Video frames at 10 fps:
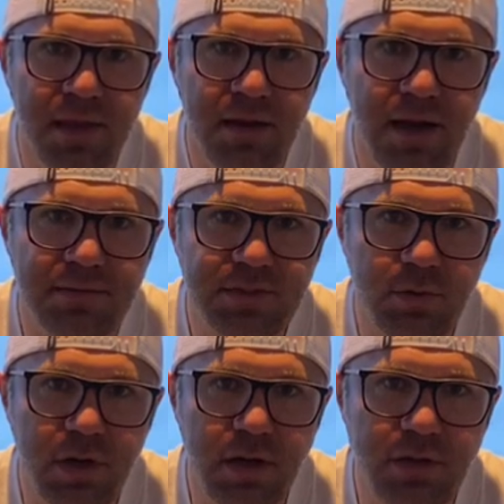Um, so
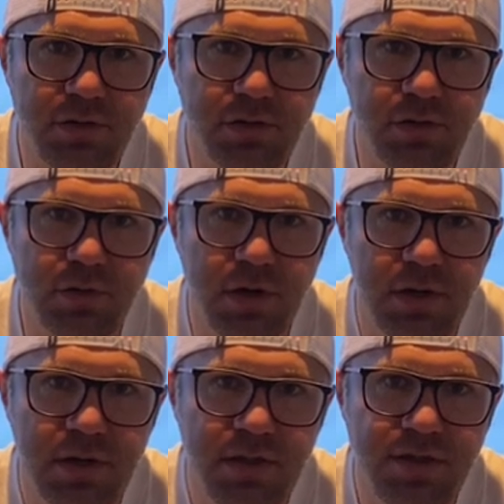we're going to do
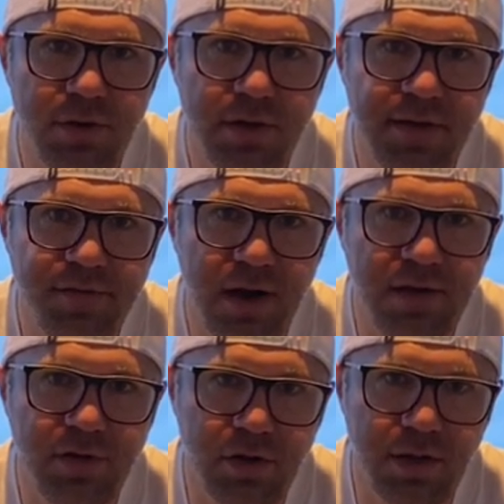
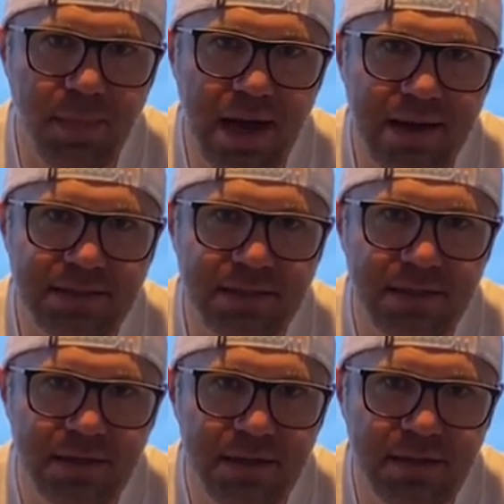35 goodie bags,
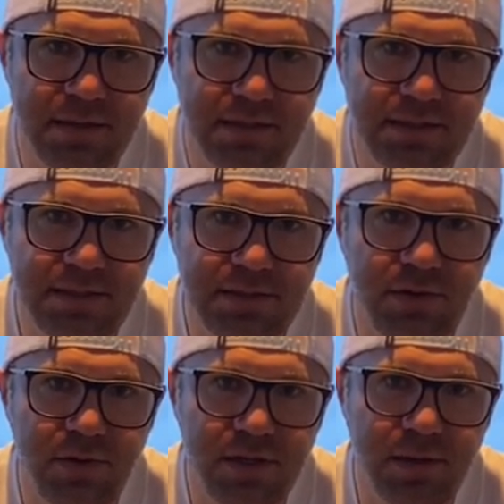and this is
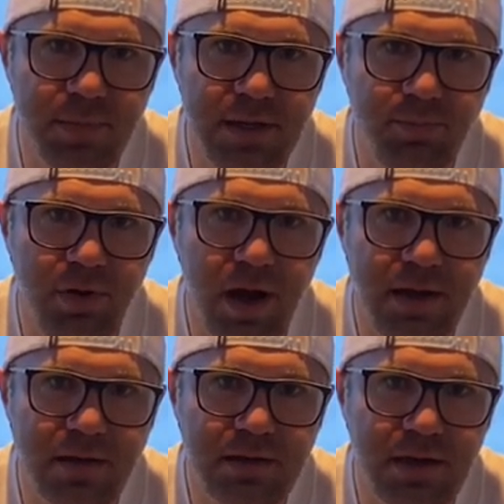going to be
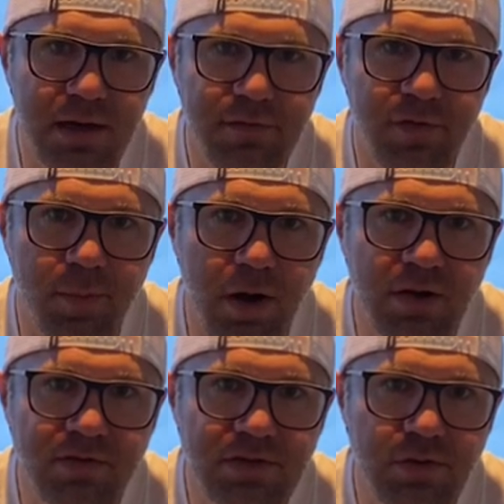product uh, from our
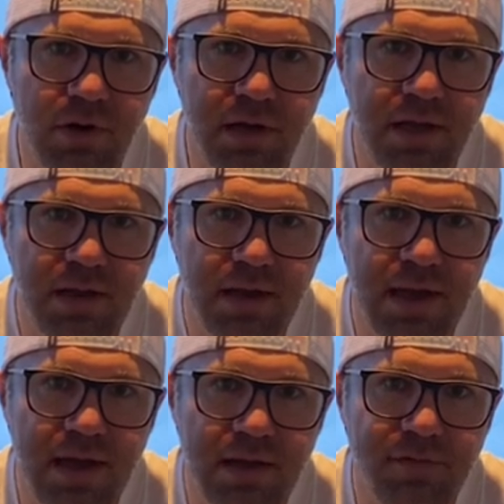inventory
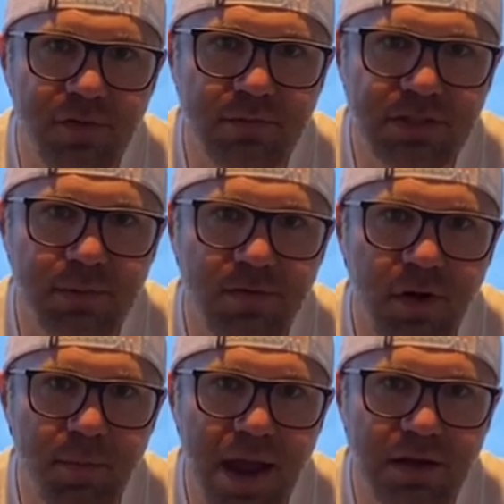and from some of our
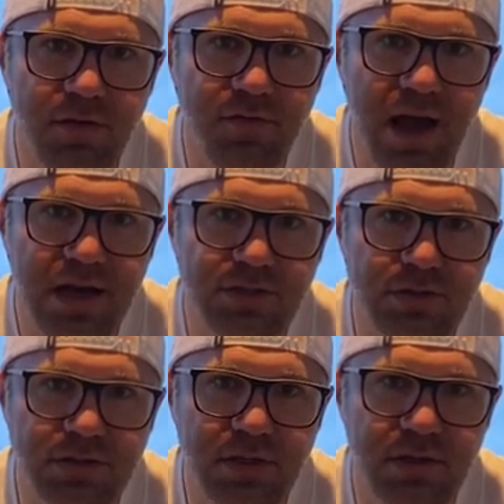
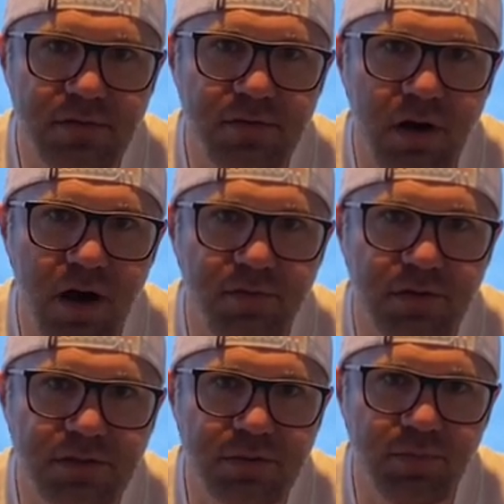manufacturers that have
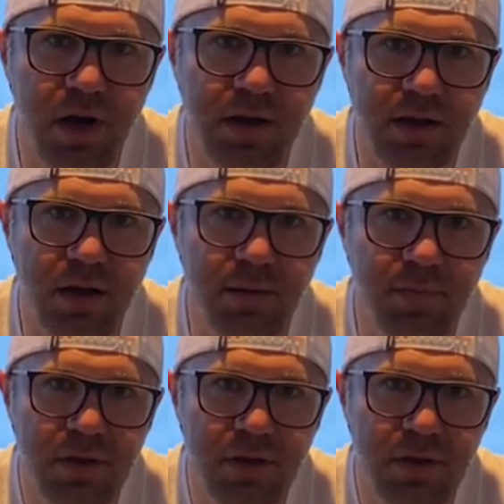offered some product up